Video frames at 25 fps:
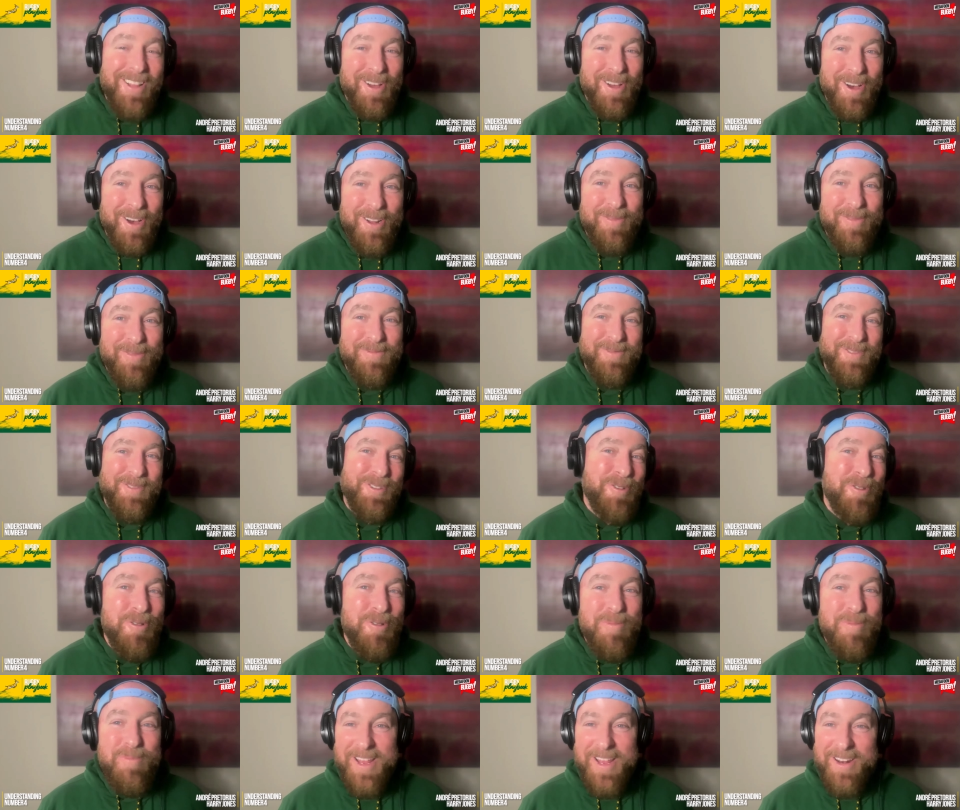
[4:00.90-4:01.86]
of
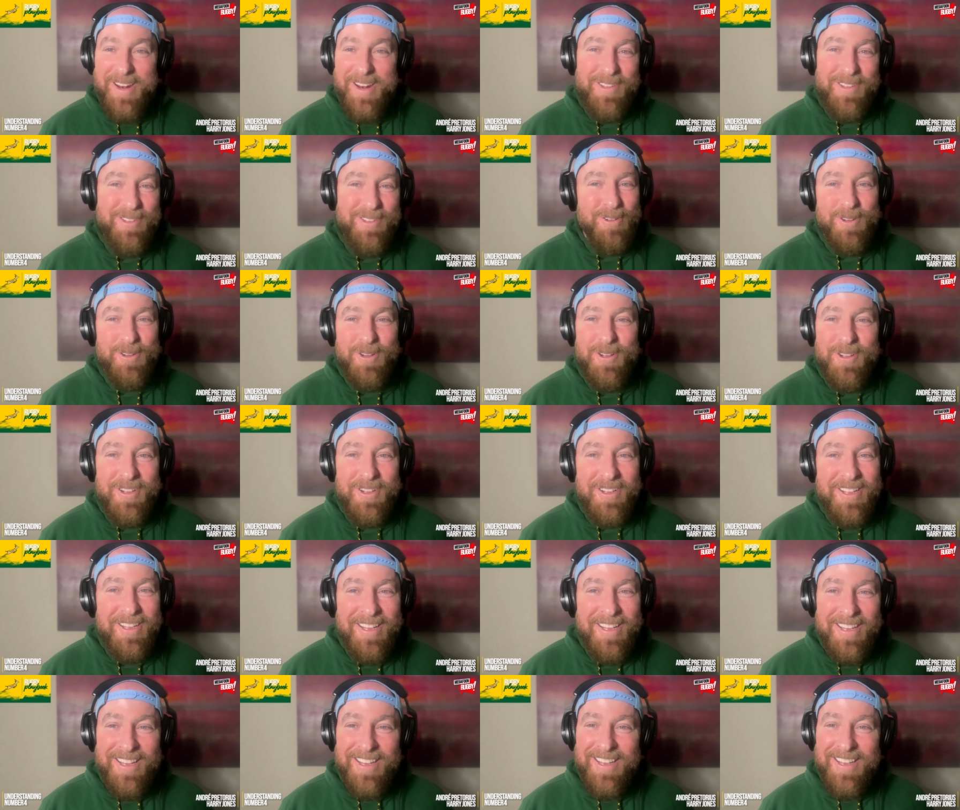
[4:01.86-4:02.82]
2-meter tall
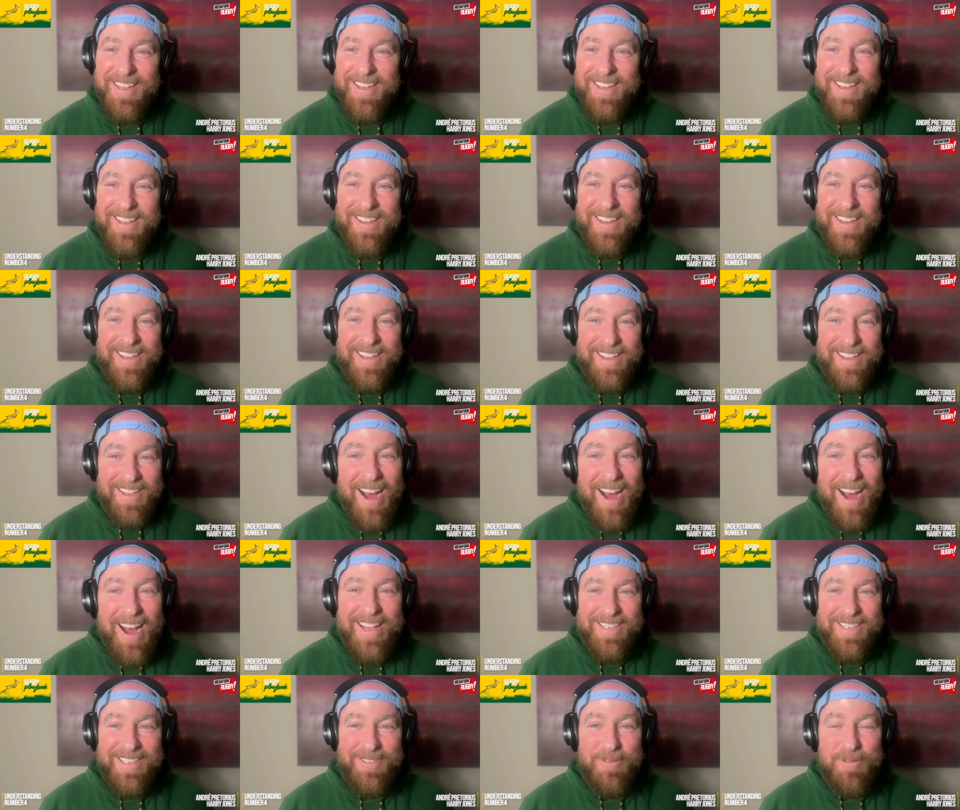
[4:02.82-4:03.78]

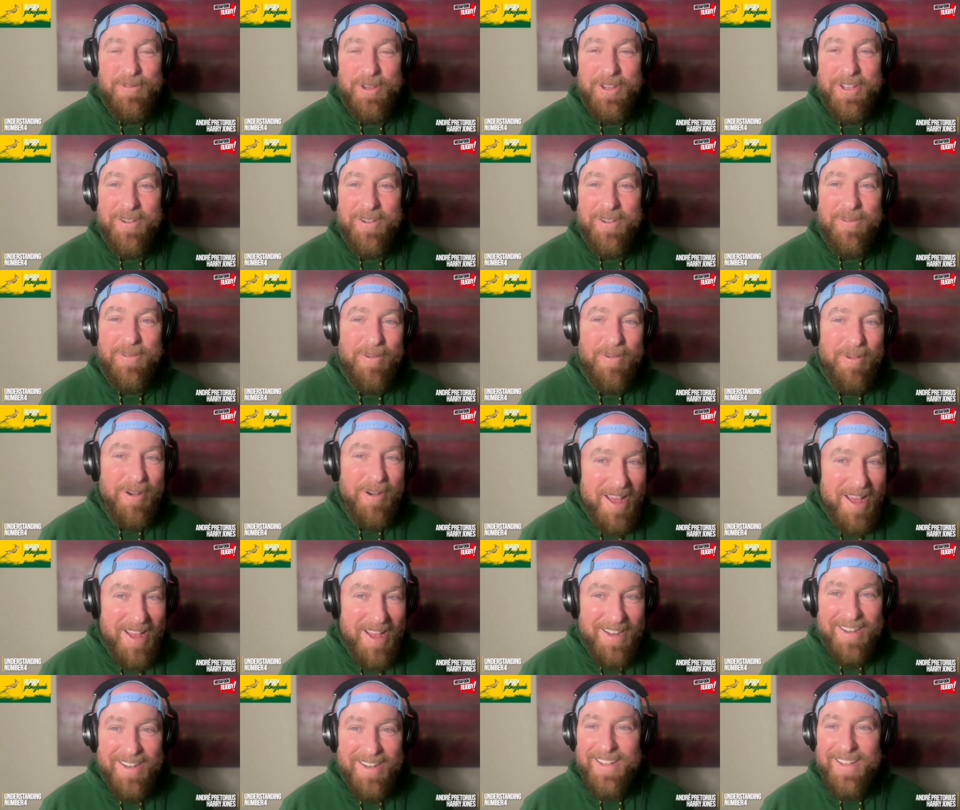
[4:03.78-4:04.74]
guys who can
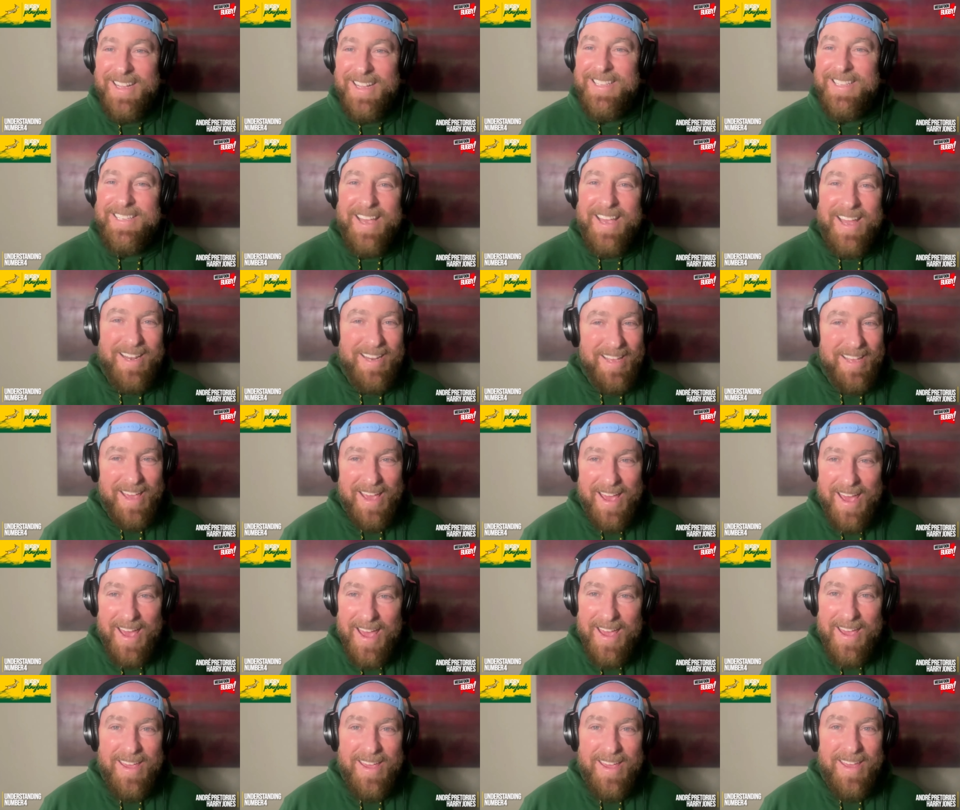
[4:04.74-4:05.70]
run a
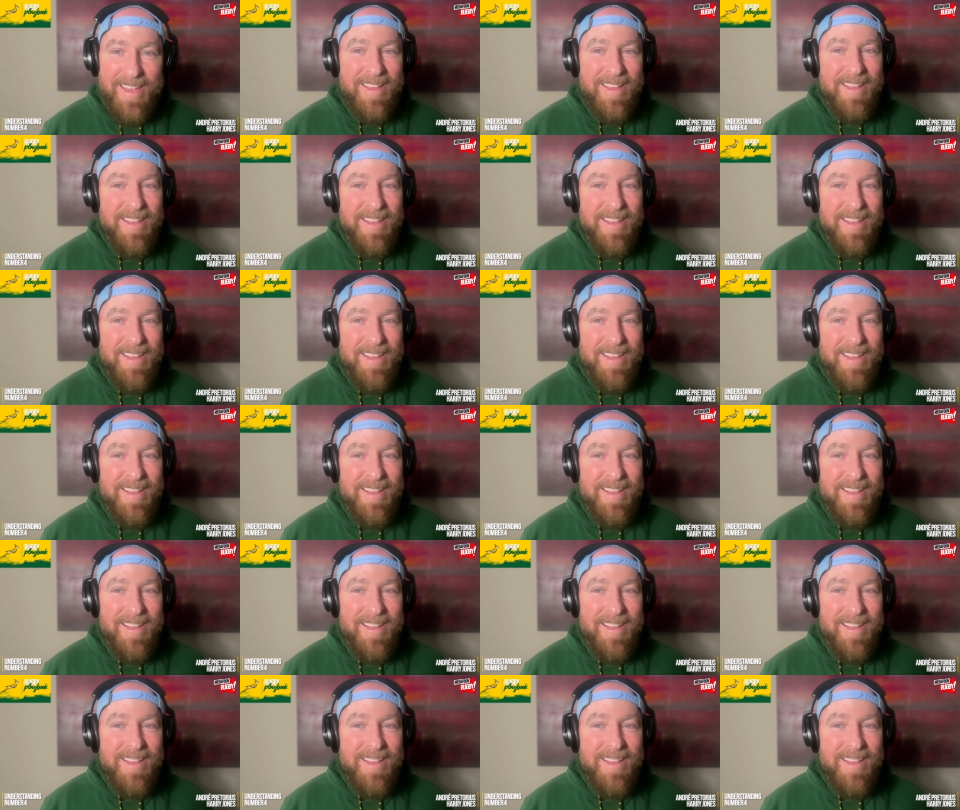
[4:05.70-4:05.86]
10K,